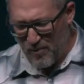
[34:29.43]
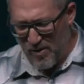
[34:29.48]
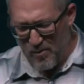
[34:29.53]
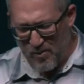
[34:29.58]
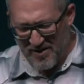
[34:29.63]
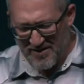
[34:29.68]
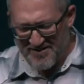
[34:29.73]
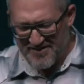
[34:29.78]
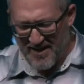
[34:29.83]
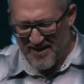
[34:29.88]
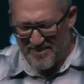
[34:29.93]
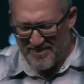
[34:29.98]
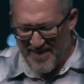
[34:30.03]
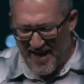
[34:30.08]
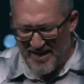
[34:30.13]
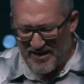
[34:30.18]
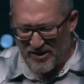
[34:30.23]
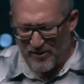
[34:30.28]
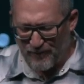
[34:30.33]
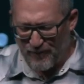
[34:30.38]
we want to say
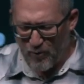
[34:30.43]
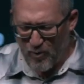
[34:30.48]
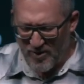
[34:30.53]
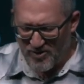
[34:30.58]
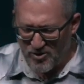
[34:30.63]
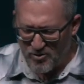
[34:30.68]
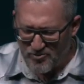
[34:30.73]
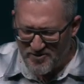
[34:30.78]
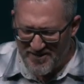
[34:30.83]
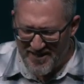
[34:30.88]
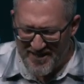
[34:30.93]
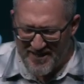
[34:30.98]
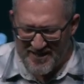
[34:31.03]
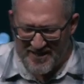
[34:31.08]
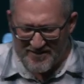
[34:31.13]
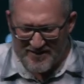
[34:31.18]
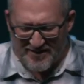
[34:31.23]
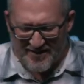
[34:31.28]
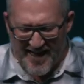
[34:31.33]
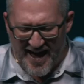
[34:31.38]
thank you for what you did
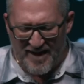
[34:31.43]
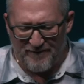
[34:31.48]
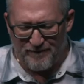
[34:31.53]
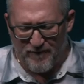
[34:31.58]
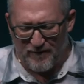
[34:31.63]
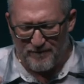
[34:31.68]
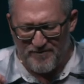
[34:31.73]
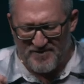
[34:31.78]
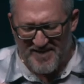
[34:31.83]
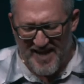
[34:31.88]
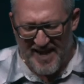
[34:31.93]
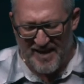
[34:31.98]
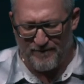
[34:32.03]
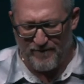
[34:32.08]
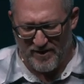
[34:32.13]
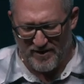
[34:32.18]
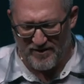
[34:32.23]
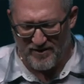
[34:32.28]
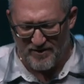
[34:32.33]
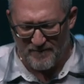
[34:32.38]
in the life of
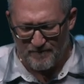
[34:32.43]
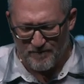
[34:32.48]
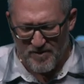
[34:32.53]
David.